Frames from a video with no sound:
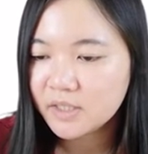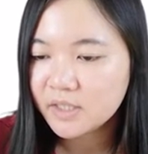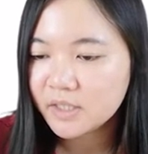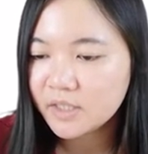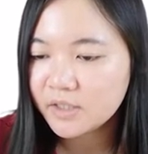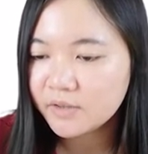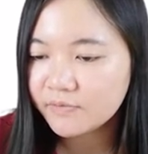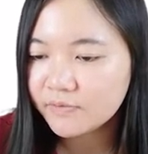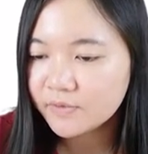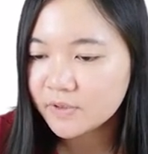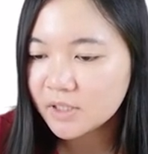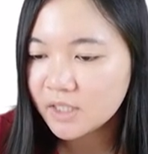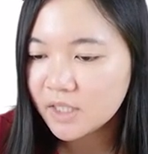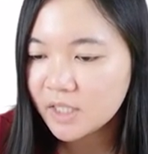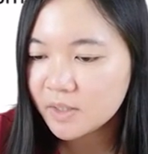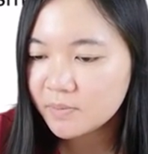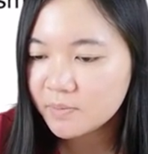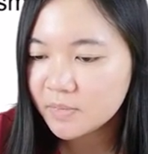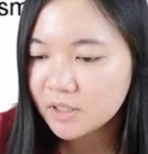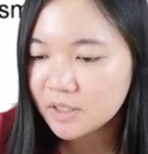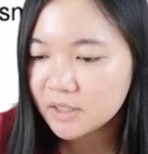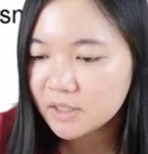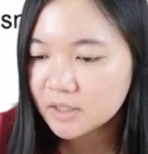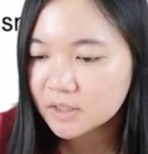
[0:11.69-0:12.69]
If the
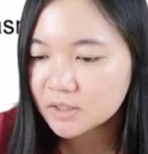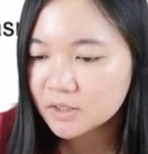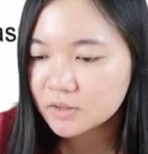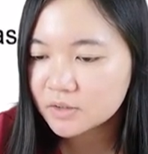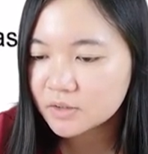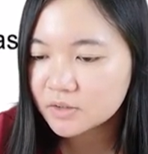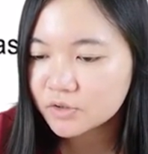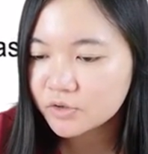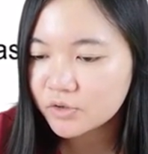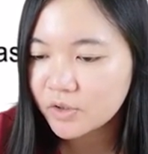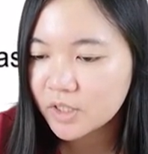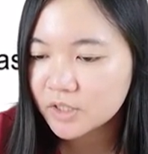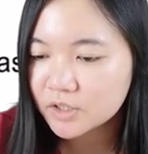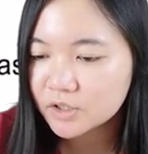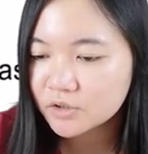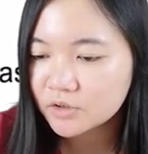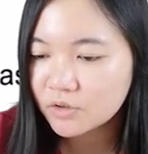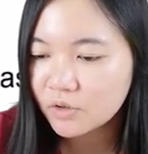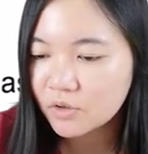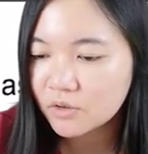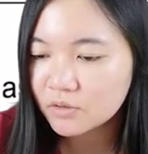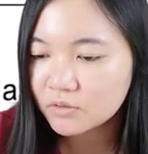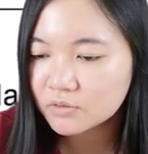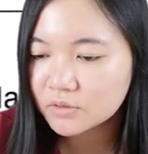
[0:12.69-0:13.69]
labeling stretch
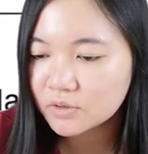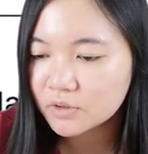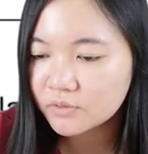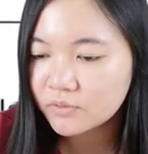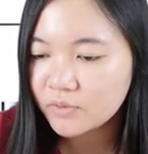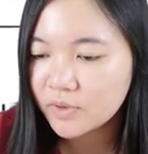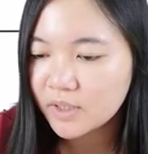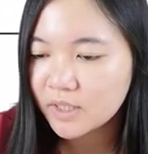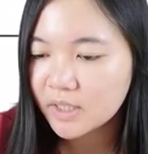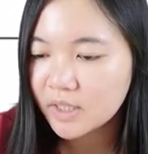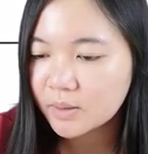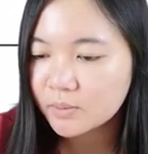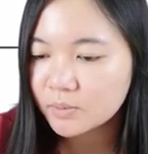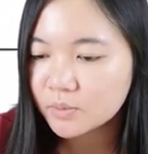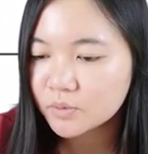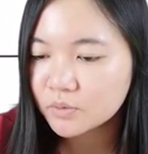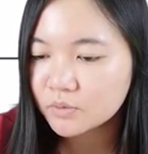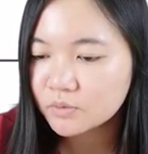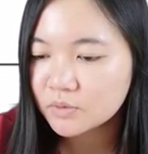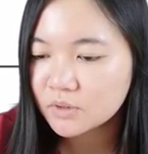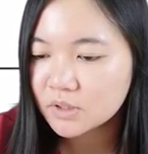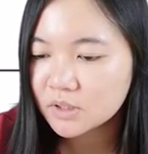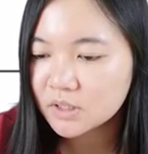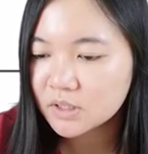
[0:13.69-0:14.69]
all the way up
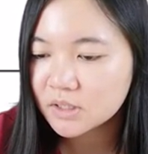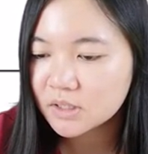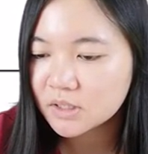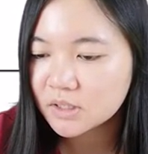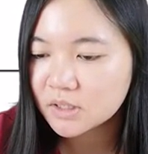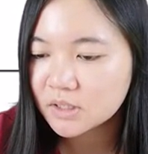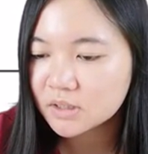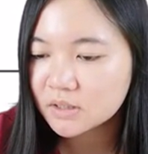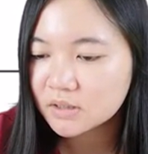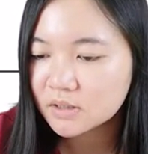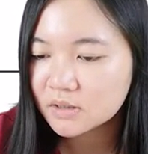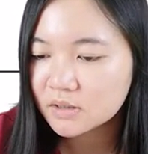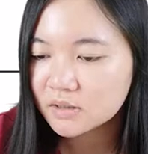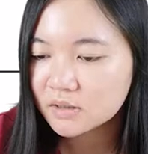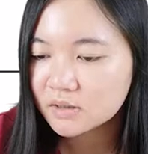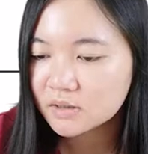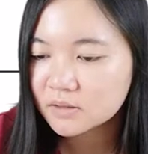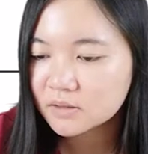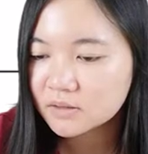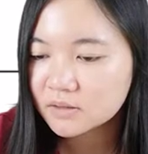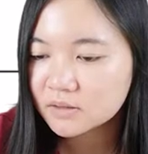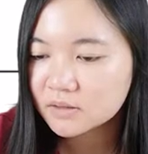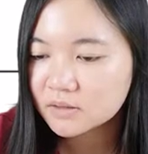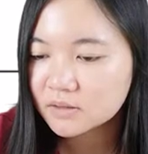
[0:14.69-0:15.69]
to here,
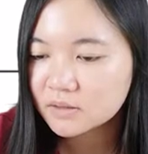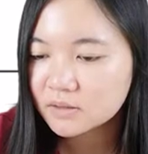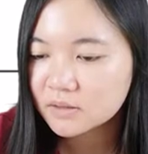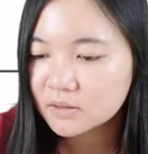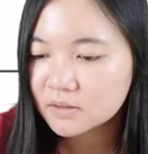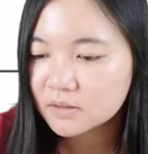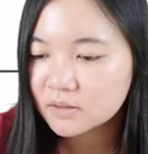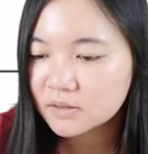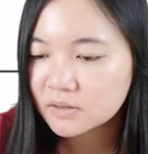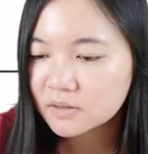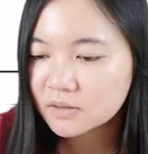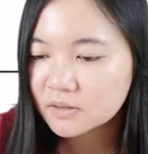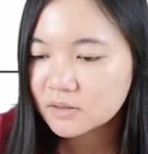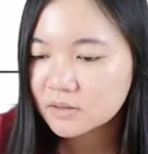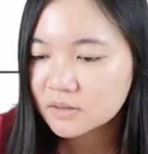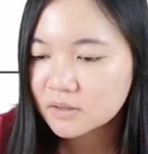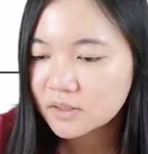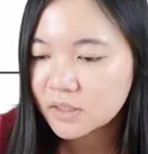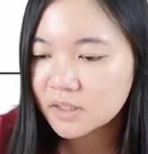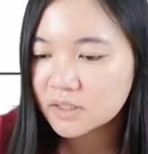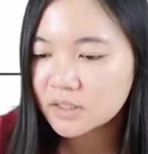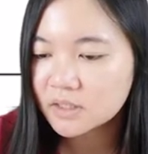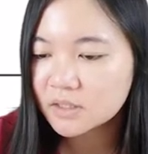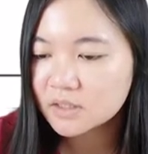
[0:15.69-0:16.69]

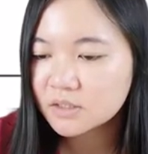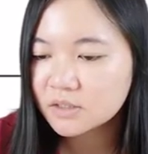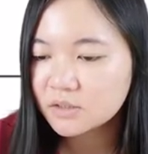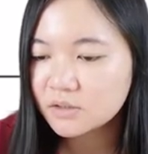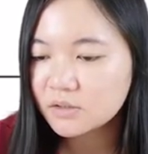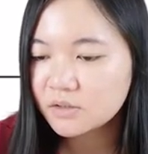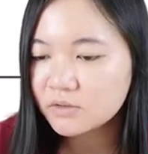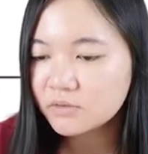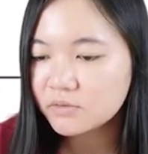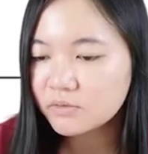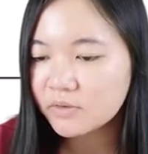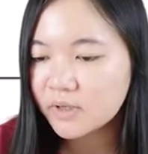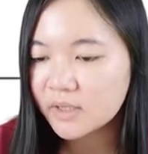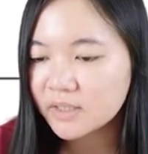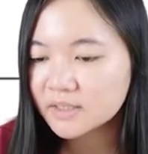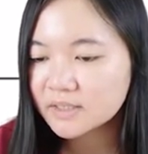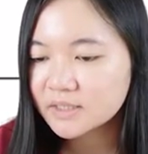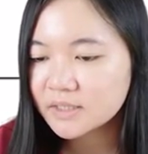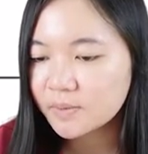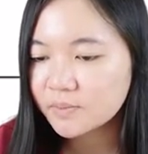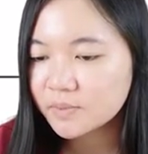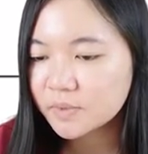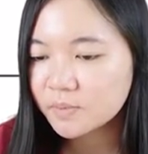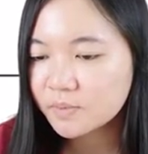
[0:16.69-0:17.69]
it is still
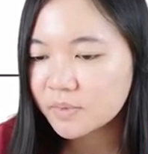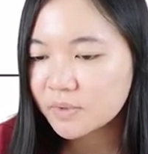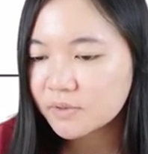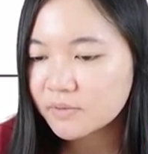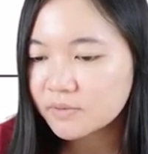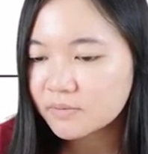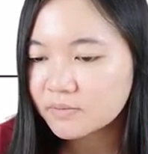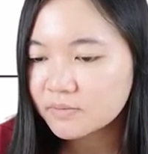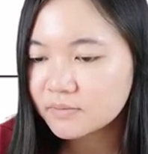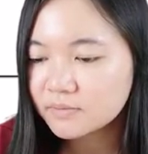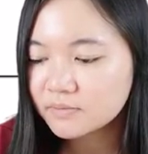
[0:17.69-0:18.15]
acceptable.